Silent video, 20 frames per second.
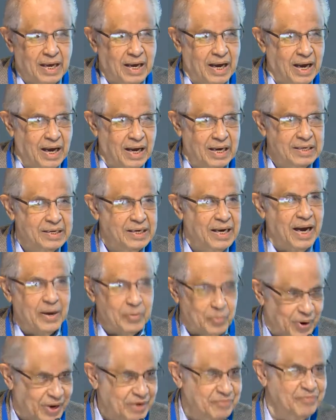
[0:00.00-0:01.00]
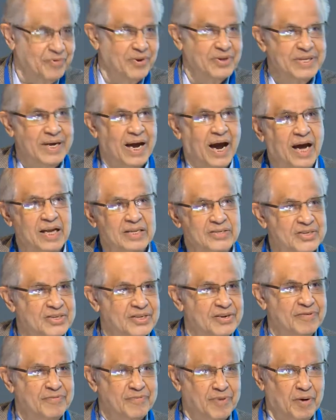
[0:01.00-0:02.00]
And I wait for the
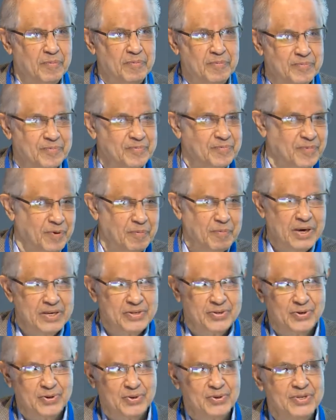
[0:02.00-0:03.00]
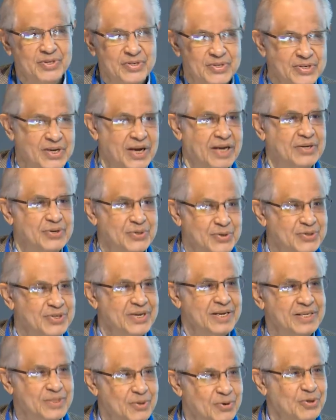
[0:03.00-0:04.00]
answer from, from my students, and
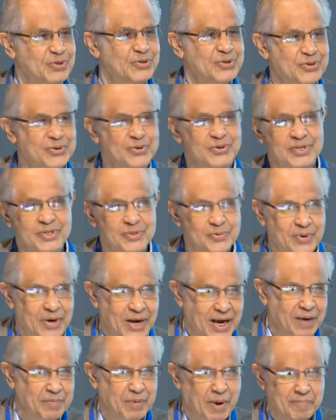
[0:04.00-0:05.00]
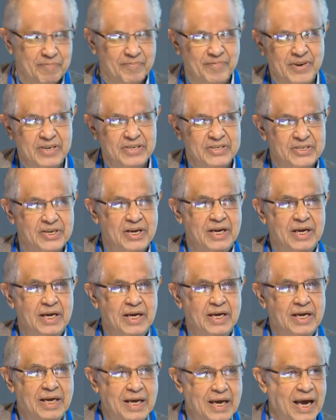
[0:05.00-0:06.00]
usually the good students will come up first,
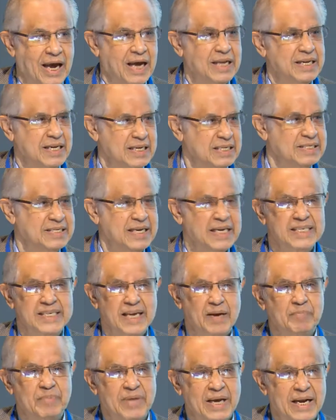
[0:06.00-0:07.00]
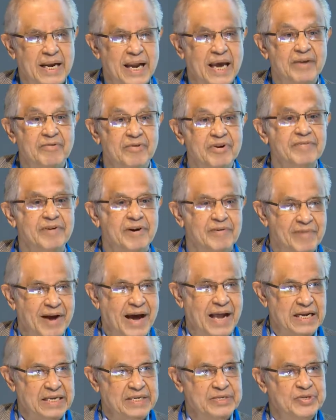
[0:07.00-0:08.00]
and they'll say something like river
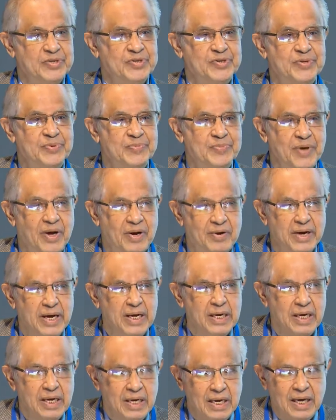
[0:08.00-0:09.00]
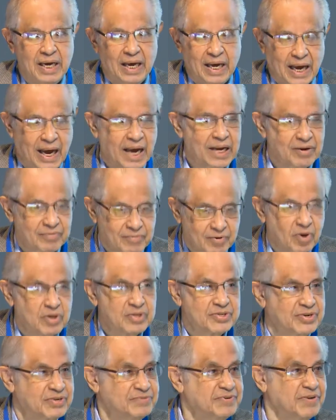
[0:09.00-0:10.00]
valleys, all right? And of
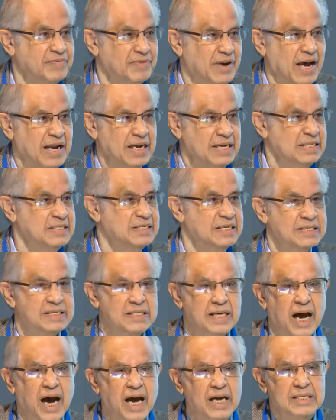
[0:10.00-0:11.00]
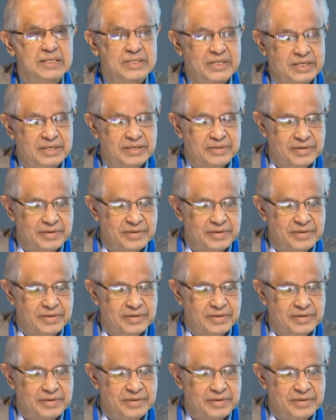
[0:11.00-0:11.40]
course, river valleys is the answer.